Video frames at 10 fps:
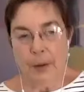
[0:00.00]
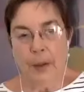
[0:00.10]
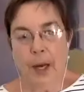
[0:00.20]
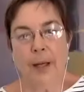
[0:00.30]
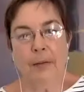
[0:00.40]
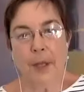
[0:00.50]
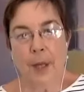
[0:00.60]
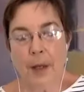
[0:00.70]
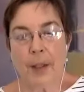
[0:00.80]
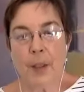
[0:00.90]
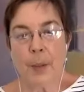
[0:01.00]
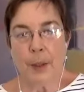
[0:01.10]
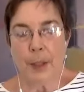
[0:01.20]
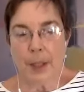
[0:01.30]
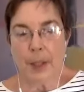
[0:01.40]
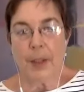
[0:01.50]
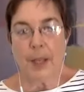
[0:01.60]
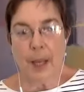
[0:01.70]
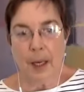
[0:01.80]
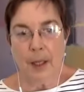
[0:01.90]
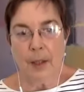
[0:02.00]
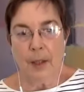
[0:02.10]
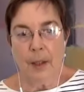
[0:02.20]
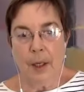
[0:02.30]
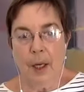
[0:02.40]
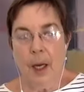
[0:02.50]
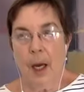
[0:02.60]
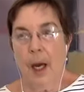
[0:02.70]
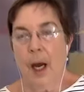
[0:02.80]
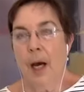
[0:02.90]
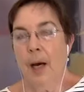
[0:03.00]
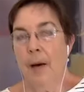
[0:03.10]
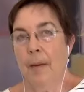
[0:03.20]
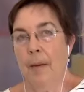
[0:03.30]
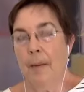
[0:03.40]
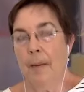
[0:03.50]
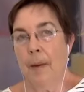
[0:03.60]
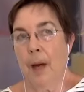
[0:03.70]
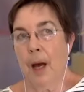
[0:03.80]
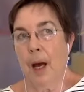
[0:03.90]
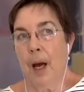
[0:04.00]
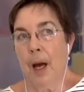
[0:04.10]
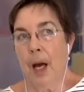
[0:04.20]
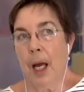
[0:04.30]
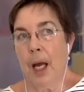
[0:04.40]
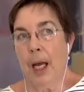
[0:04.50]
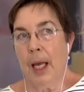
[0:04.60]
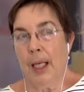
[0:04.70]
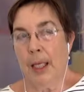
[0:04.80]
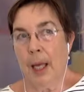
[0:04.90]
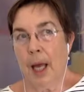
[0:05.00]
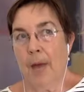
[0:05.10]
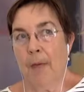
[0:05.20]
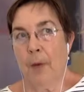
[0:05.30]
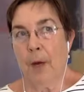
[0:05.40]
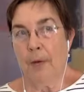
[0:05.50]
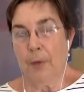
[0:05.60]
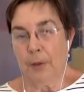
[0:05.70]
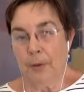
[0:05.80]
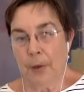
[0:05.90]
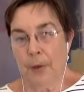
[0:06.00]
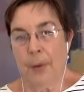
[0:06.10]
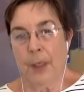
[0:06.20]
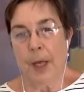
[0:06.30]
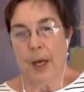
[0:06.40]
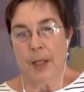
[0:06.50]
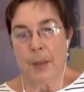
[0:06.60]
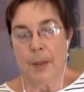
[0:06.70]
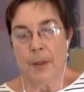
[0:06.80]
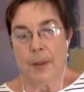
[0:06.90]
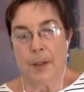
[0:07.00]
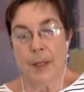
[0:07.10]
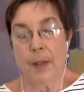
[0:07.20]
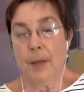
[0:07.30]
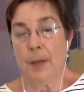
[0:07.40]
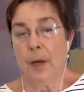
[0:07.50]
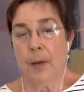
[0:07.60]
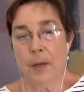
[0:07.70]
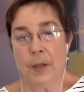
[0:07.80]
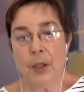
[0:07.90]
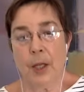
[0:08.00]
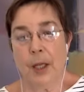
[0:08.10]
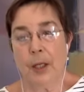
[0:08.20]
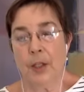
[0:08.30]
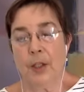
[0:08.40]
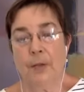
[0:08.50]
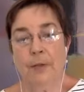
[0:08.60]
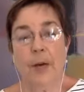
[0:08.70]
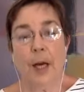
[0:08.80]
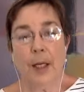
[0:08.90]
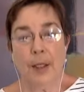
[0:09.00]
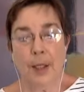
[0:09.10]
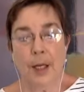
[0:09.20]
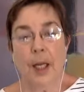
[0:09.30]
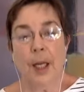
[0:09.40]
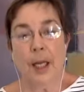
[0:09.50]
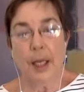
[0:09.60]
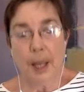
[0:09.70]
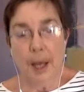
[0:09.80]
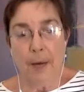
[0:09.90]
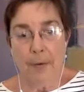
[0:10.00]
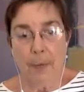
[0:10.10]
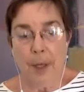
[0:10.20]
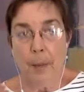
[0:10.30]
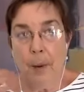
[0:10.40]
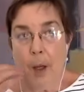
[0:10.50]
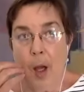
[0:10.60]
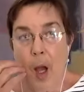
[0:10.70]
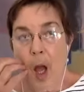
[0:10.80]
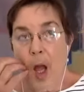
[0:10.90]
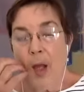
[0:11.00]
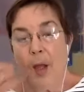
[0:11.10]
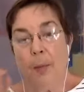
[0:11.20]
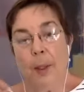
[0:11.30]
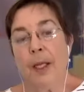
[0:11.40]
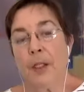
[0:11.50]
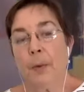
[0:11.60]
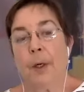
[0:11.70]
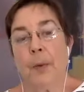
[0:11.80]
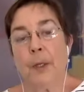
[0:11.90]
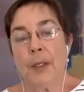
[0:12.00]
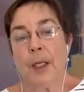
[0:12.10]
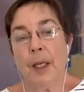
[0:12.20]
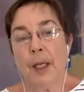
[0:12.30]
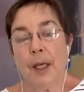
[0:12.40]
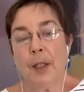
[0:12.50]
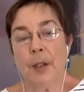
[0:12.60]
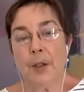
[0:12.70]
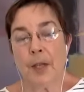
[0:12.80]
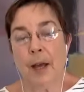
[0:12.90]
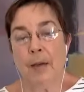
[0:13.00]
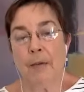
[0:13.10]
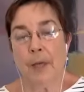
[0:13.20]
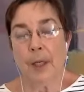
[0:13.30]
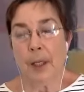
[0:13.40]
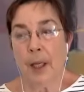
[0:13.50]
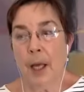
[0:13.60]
I have not experienced that. And I've worked for 3 hospices, and there's always a challenge to find enough people. The place where we see the understaffing,